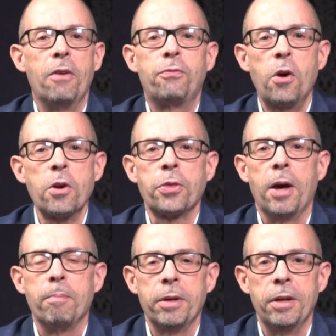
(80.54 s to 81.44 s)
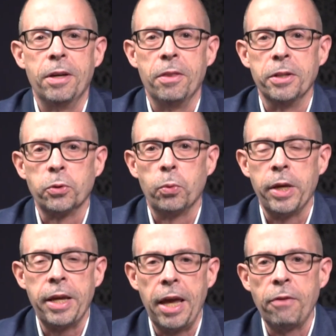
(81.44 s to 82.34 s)
Fourth up this
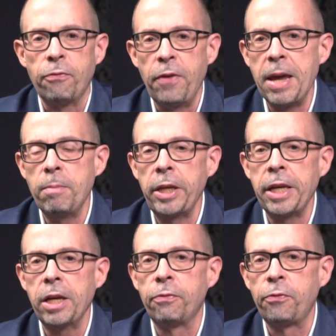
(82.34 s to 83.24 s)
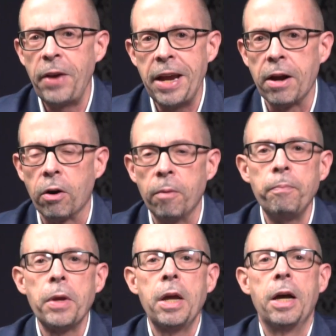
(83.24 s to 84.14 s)
week, a family affair.
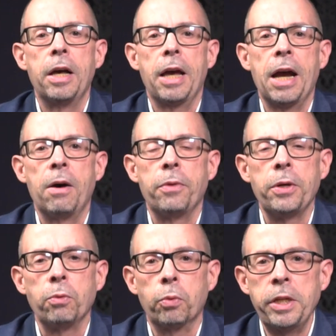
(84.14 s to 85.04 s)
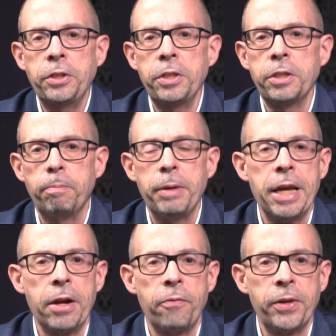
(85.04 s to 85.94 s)
How the recent
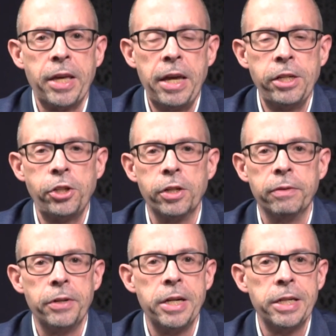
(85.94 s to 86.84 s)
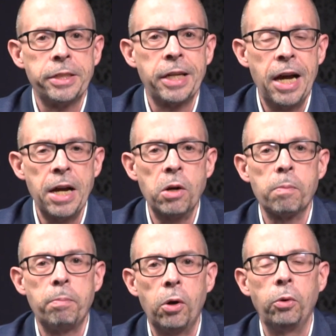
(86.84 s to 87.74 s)
beatification of an entire
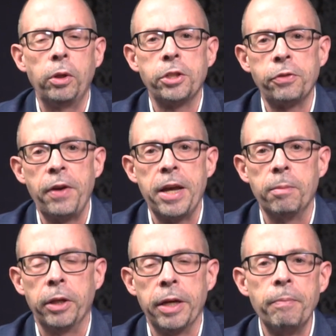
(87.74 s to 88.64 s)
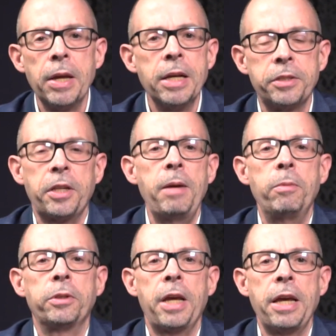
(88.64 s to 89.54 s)
Polish family
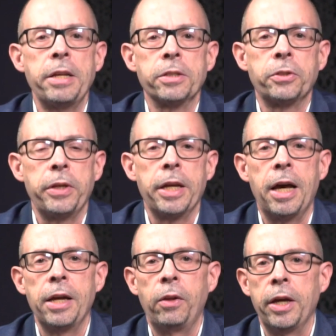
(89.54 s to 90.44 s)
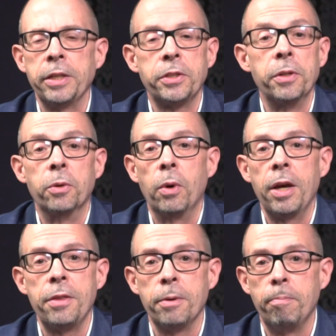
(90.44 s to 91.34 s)
simultaneously highlights, in a
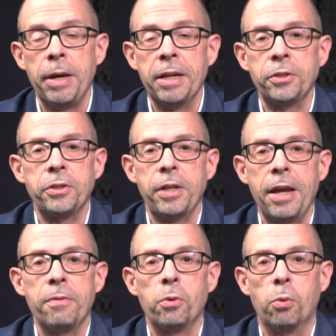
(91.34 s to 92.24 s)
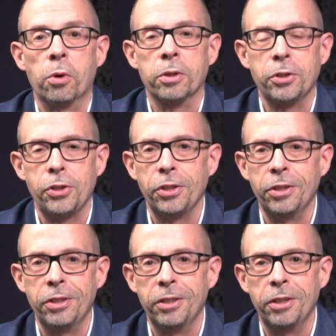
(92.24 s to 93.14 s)
way, the best and the worst
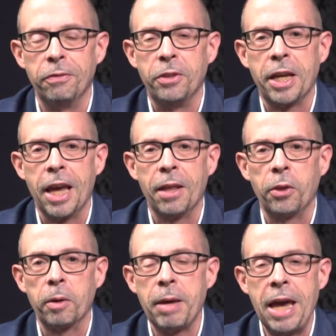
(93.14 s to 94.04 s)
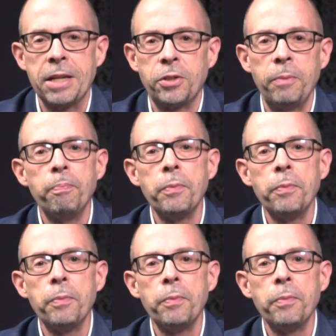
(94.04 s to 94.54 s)
of the Catholic past.